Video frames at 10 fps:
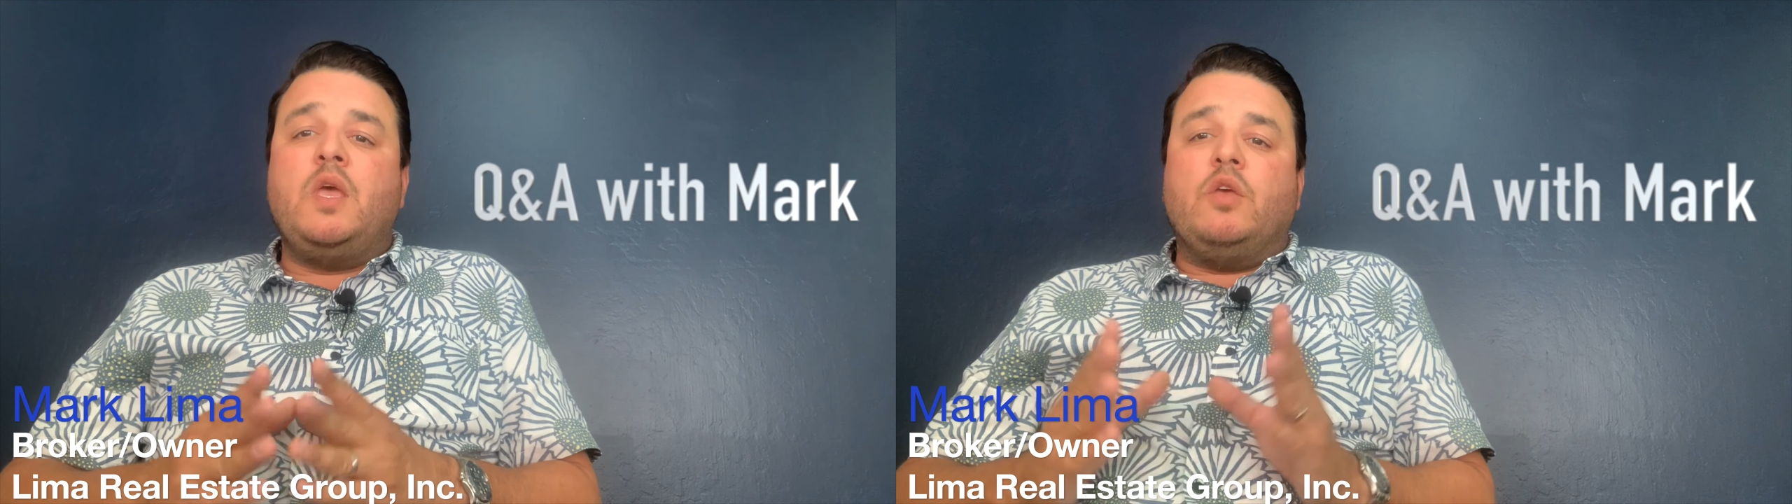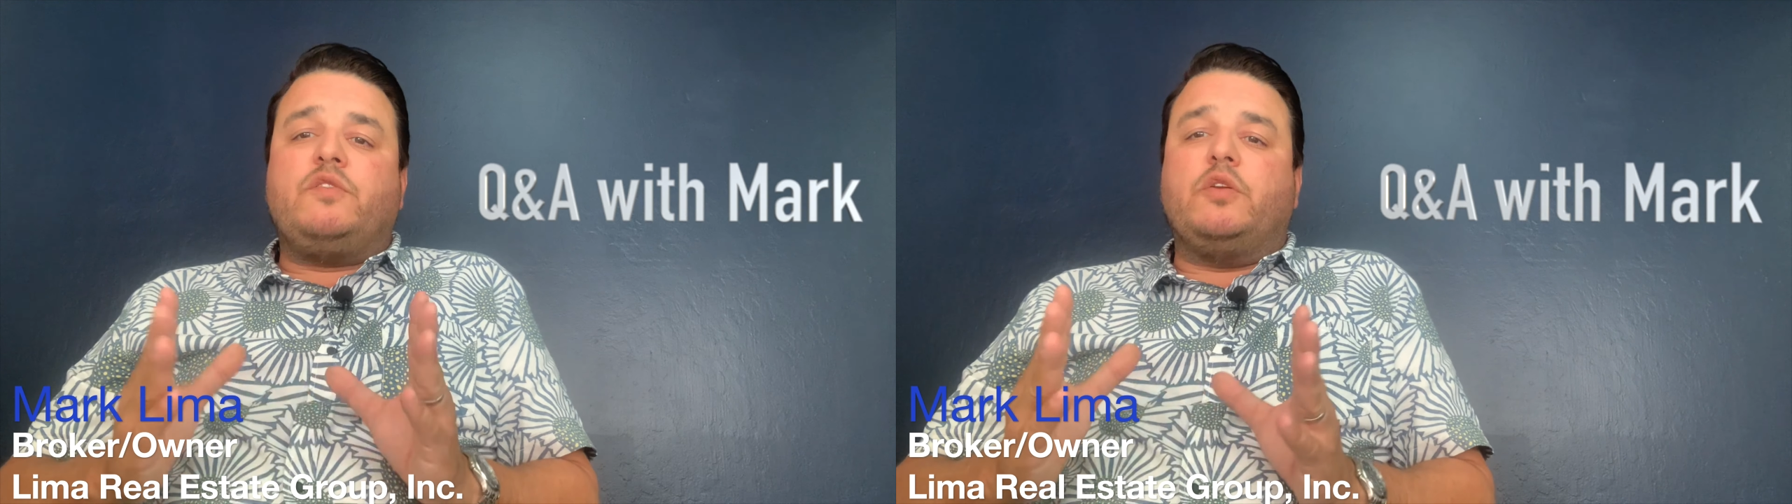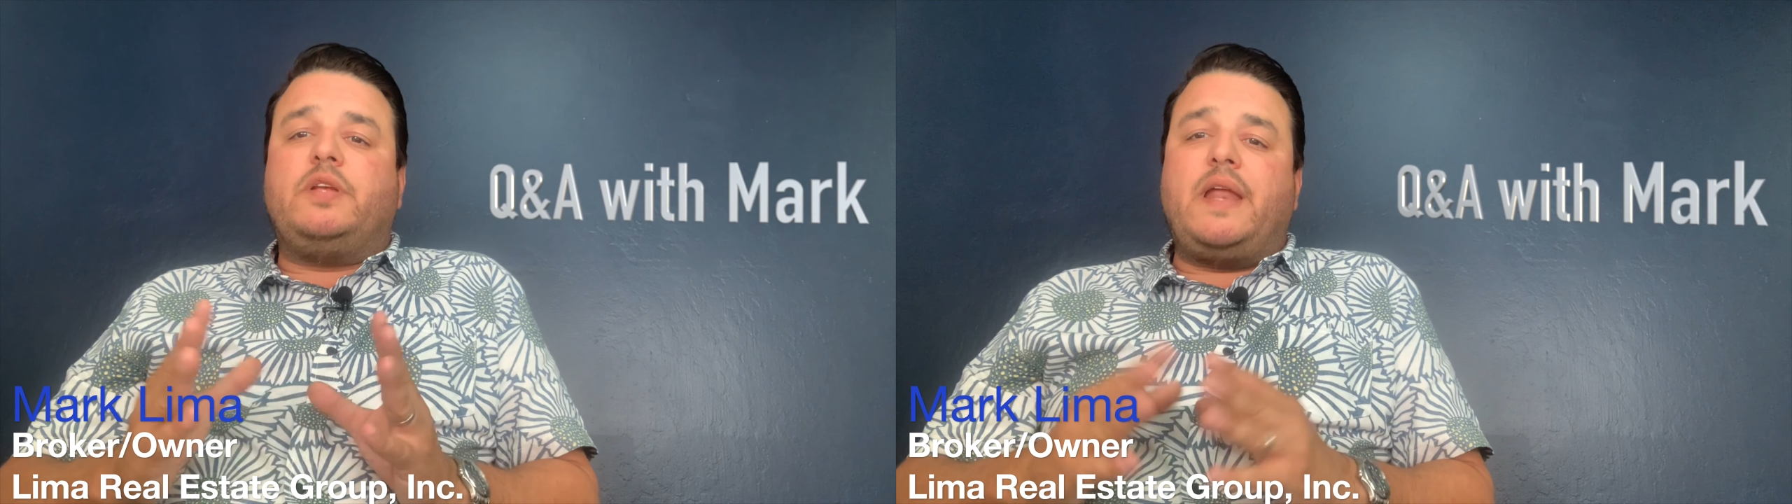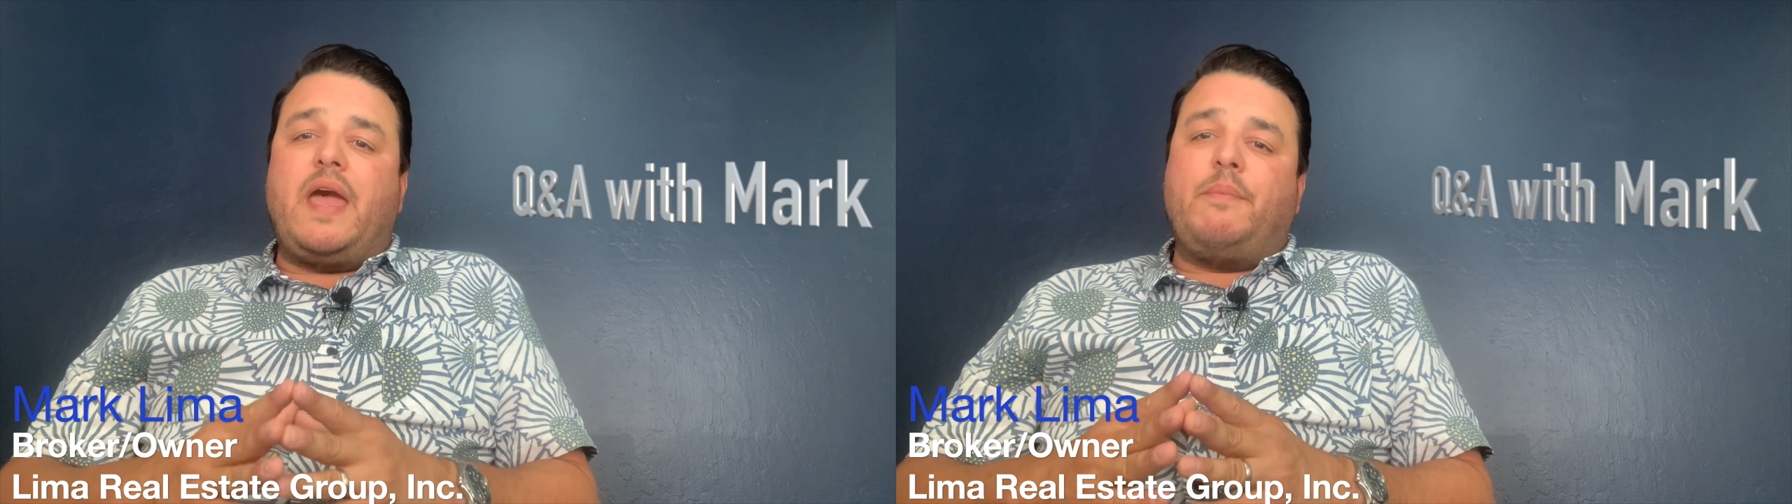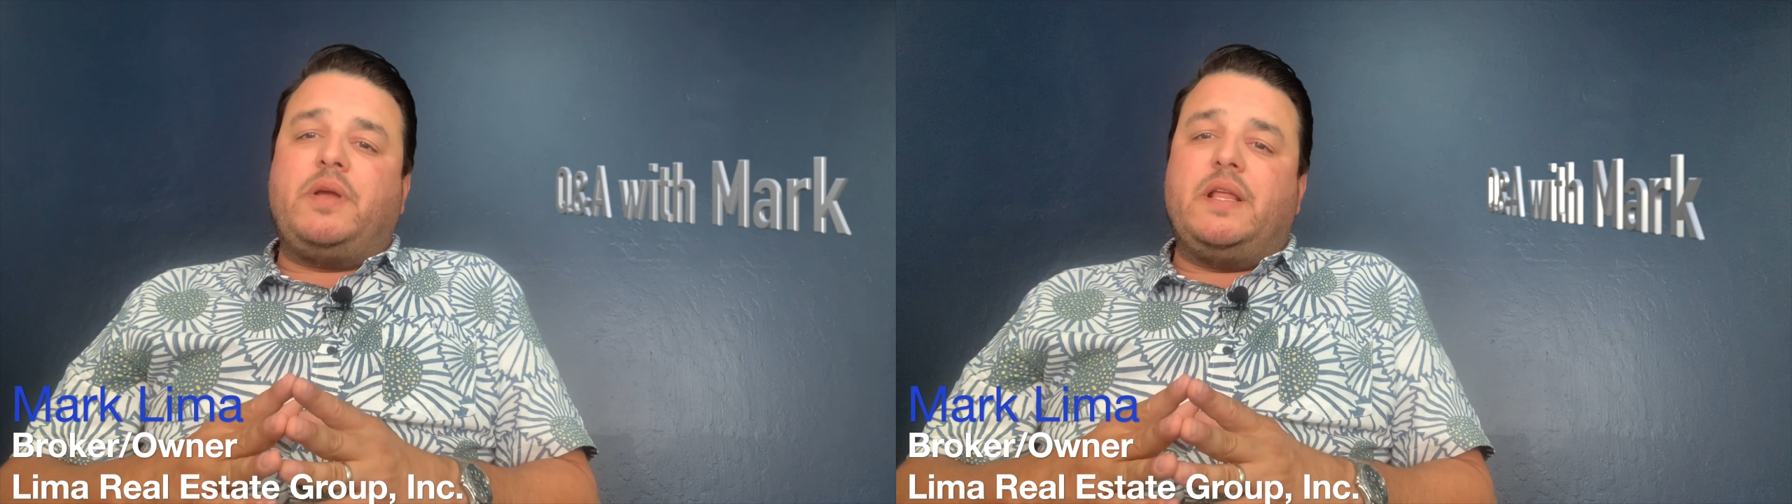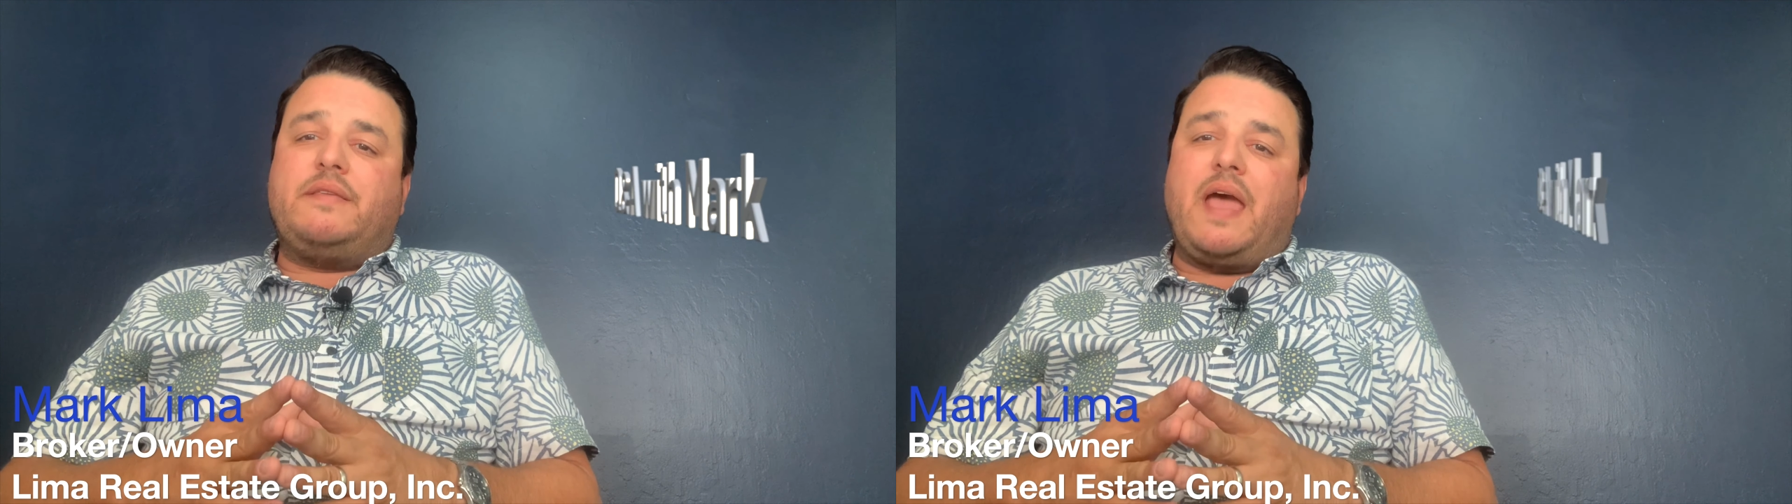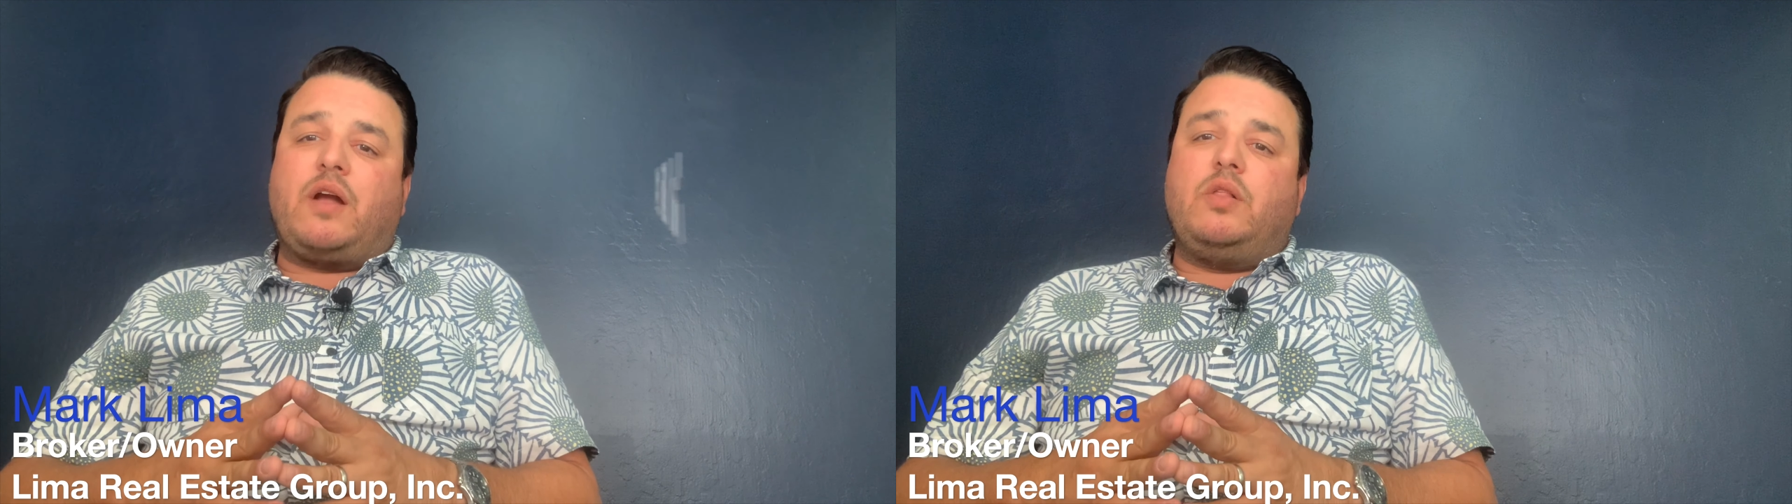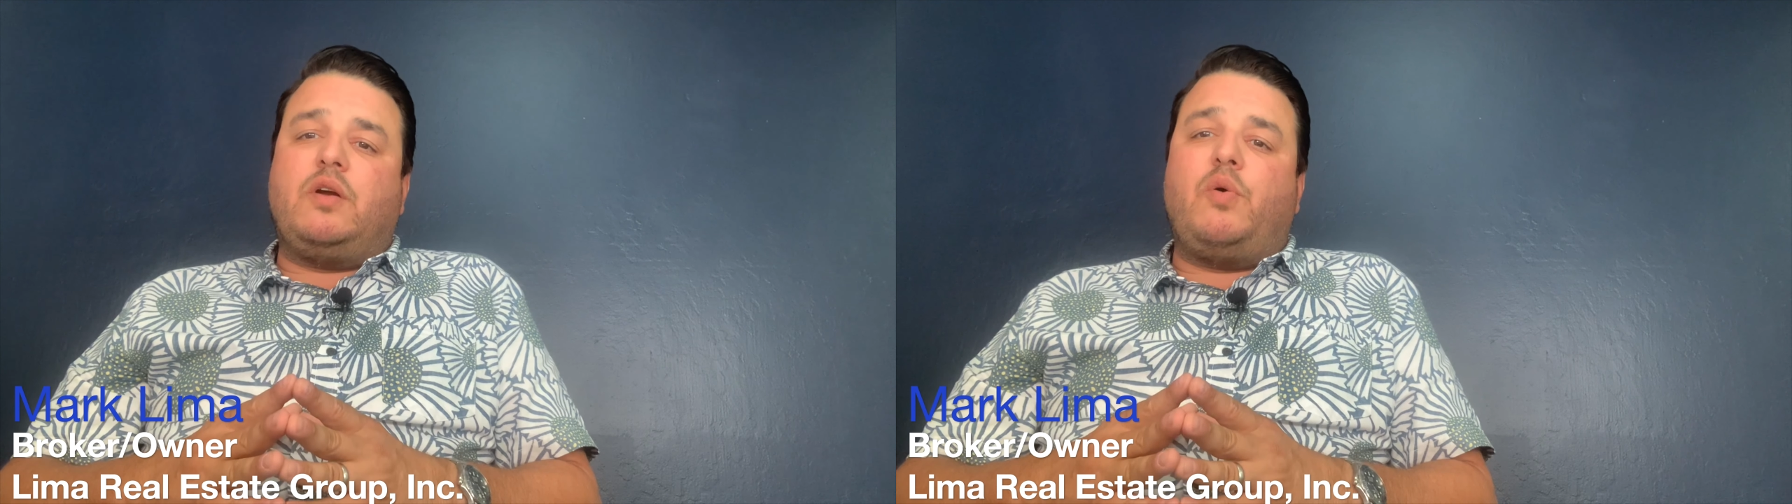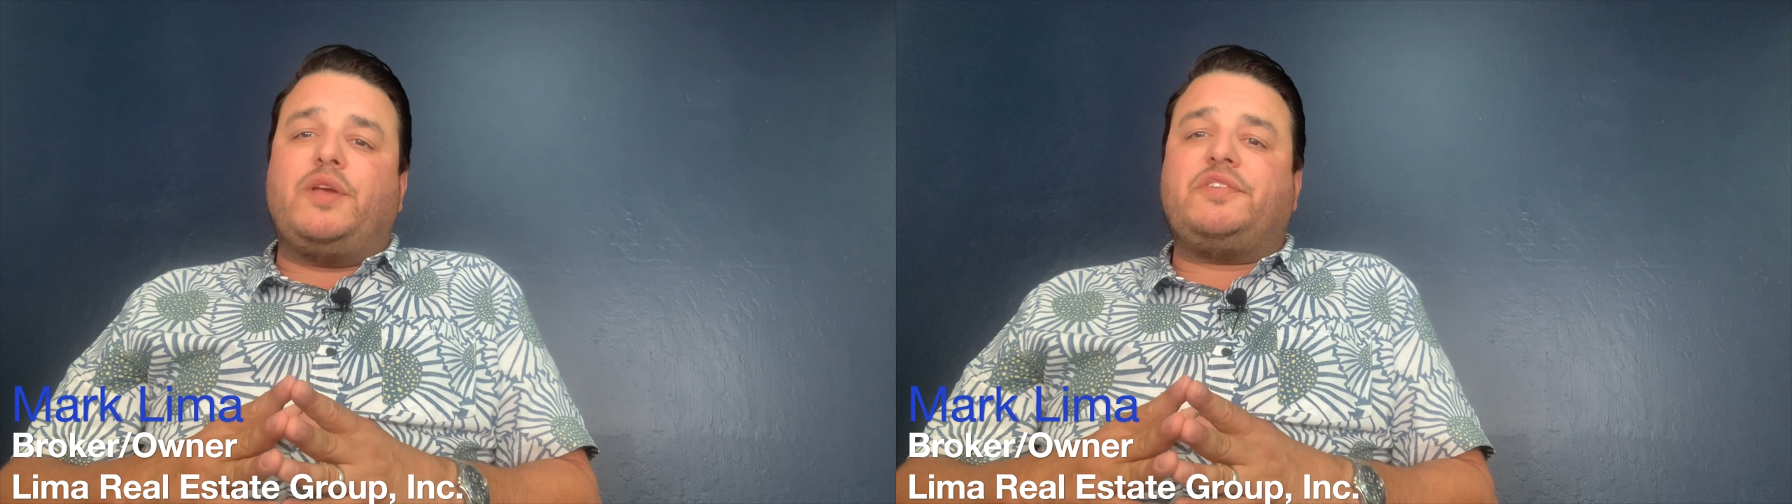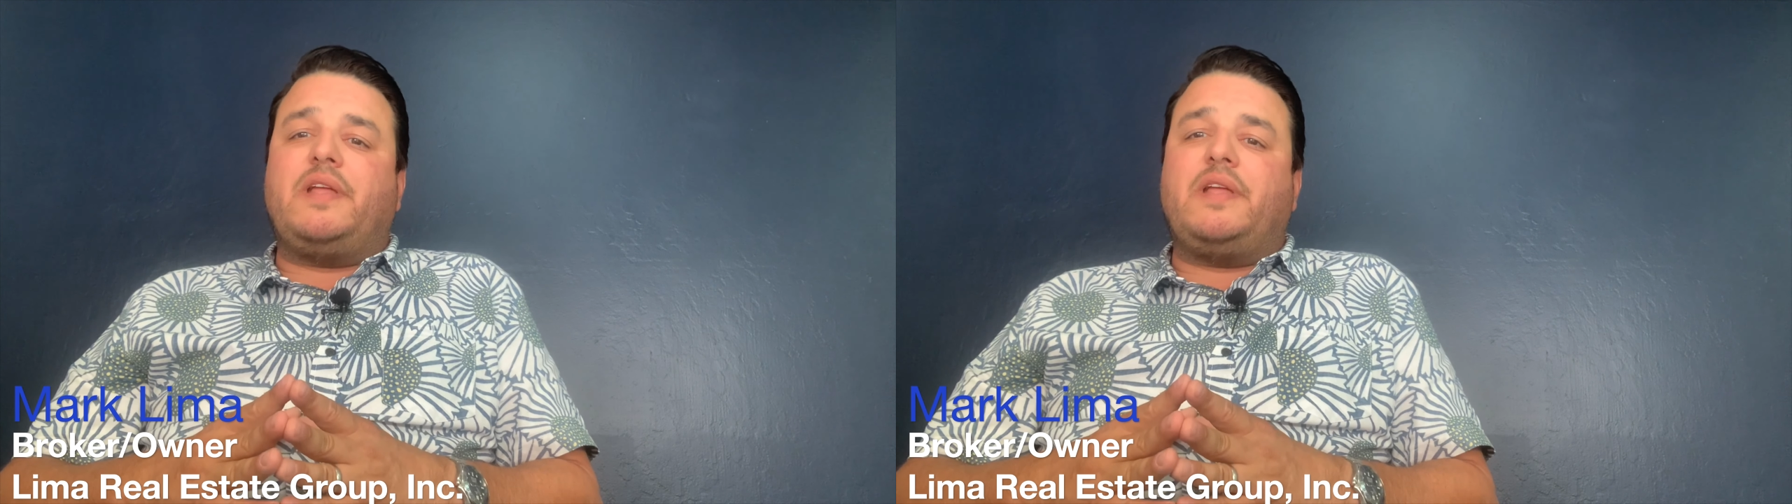So today I'm going to tackle a question